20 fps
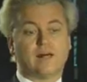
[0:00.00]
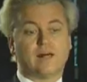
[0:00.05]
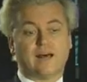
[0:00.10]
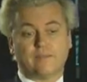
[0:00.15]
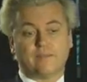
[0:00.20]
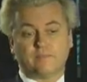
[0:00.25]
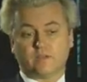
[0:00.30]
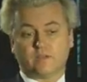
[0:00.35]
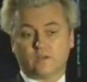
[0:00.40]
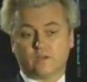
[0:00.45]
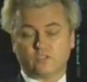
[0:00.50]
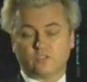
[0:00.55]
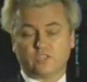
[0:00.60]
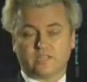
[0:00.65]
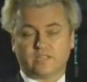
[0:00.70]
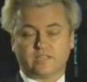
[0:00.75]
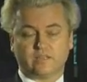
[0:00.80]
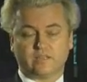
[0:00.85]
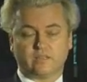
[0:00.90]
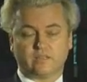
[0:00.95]
Well, I'm
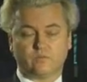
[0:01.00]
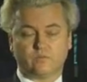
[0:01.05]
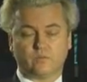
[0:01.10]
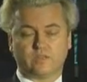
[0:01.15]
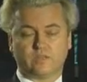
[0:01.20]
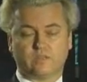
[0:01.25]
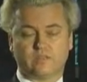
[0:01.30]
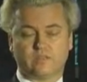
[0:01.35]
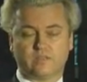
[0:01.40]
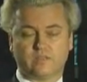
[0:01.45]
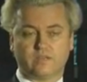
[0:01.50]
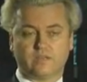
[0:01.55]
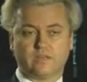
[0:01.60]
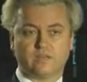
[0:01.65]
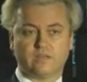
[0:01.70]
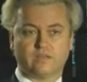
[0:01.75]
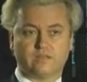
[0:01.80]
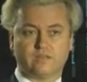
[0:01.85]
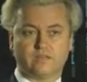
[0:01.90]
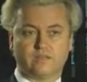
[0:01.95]
negotiating with
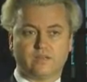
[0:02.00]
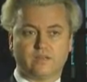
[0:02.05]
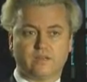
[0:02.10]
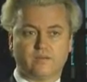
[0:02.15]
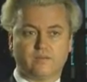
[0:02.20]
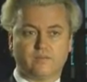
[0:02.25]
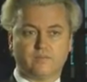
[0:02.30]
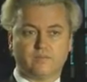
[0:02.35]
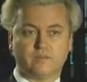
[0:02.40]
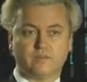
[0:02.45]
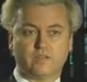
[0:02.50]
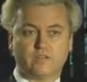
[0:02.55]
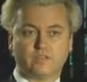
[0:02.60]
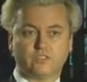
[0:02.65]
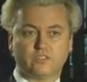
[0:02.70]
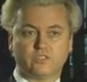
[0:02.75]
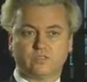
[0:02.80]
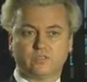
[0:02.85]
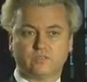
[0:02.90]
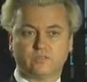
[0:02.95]

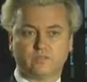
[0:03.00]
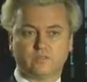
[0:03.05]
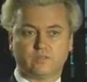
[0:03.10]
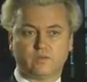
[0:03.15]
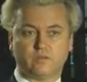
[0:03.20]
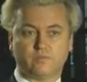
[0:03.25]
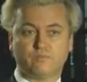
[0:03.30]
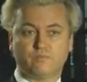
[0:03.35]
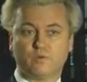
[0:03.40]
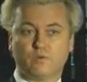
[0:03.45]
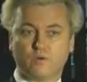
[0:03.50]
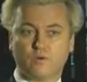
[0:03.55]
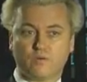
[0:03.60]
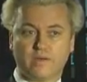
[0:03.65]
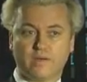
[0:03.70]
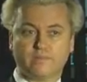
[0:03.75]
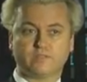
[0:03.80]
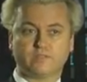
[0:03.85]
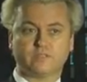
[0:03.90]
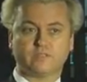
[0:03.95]
Dutch
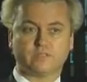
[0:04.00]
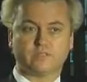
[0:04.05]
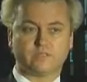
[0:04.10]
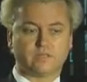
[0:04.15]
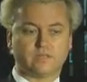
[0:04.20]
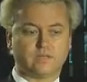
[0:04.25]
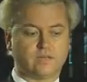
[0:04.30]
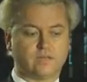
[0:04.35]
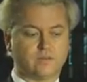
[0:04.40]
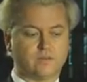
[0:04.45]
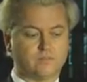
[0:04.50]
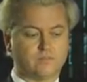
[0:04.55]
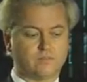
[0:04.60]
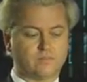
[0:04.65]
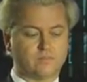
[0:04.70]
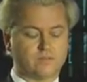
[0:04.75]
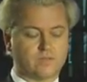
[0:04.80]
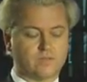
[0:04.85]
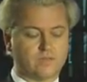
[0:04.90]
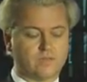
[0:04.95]
programs,
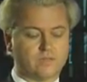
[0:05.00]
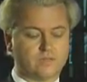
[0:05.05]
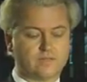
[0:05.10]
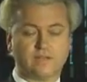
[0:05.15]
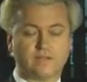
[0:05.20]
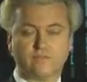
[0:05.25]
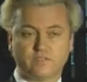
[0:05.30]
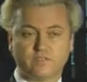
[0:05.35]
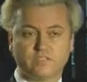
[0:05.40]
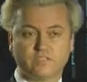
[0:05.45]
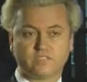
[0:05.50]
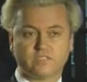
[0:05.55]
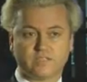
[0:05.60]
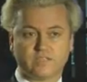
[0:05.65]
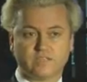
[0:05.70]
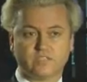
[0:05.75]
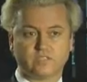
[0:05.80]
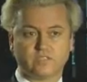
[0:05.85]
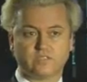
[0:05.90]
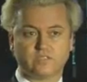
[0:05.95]
television
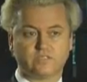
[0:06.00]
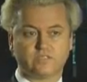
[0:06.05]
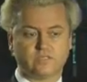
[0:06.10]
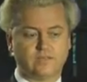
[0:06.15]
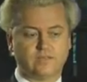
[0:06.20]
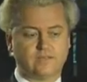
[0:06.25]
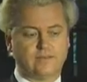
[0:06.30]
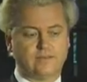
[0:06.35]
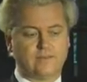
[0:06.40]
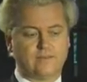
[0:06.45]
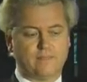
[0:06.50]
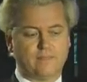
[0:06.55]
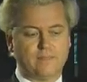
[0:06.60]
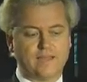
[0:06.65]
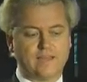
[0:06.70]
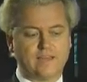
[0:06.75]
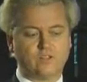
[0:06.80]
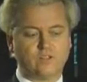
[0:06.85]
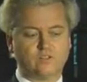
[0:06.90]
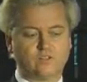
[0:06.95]
stations.
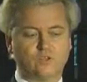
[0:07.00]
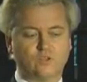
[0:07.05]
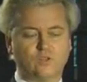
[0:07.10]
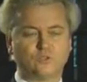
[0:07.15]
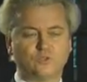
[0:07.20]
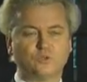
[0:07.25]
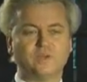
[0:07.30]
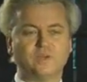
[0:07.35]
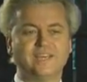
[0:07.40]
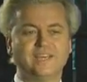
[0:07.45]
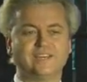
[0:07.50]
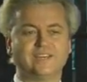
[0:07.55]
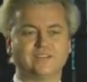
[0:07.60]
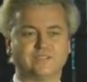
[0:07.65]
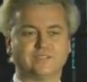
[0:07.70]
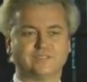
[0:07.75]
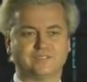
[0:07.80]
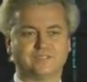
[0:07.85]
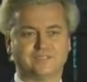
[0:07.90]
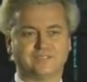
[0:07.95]
They are not all too
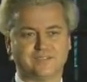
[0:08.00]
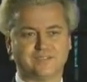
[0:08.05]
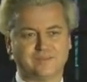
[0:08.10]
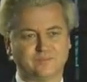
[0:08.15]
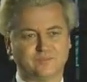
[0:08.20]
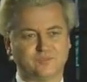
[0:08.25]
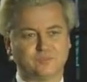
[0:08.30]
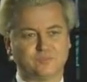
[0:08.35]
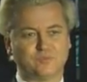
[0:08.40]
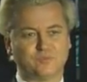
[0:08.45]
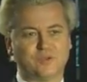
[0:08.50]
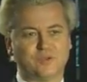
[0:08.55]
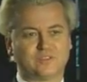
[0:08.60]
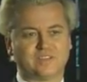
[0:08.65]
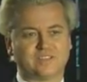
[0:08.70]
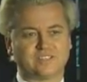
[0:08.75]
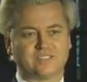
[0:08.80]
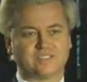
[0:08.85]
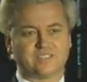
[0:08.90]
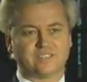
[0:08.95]
eager to
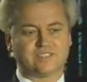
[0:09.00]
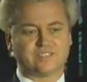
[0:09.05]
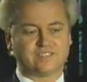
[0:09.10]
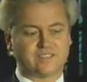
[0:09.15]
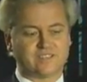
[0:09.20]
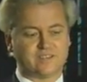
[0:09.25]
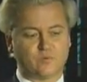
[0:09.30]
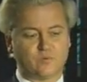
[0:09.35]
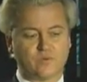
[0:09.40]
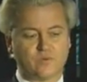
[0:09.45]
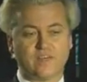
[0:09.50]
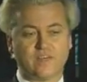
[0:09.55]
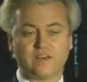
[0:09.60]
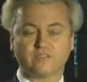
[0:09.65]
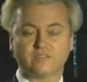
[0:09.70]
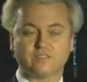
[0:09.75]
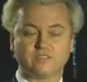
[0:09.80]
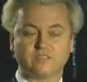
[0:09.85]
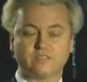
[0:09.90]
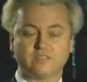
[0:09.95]
broadcast it
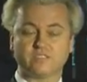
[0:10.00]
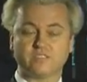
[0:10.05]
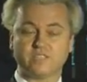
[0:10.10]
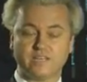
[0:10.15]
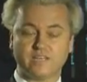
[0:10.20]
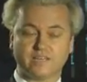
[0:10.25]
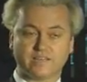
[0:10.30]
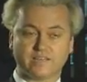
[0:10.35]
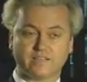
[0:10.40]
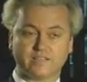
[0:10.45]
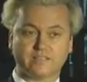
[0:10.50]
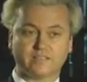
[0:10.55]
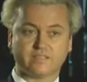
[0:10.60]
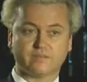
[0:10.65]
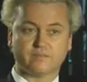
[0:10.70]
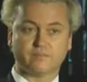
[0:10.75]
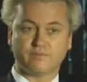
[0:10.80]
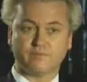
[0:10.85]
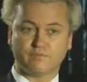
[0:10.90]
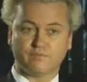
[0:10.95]
without seeing it
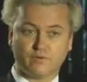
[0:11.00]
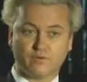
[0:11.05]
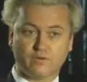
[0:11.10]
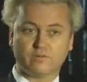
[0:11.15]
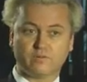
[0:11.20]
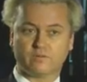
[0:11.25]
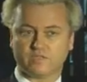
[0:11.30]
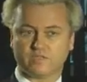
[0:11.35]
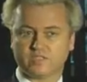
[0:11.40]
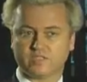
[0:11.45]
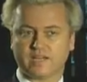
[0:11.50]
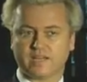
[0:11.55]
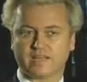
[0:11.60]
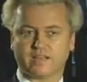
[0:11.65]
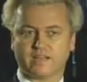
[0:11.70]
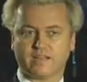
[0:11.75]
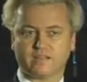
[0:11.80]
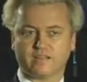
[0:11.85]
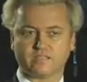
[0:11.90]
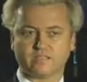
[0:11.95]
before, which I
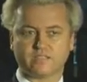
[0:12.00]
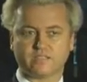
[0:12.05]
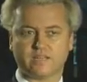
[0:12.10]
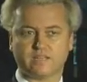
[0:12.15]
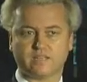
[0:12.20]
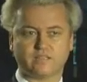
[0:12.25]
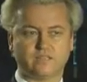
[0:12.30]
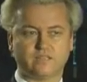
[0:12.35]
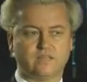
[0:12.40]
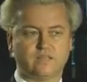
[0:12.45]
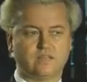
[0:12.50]
can understand.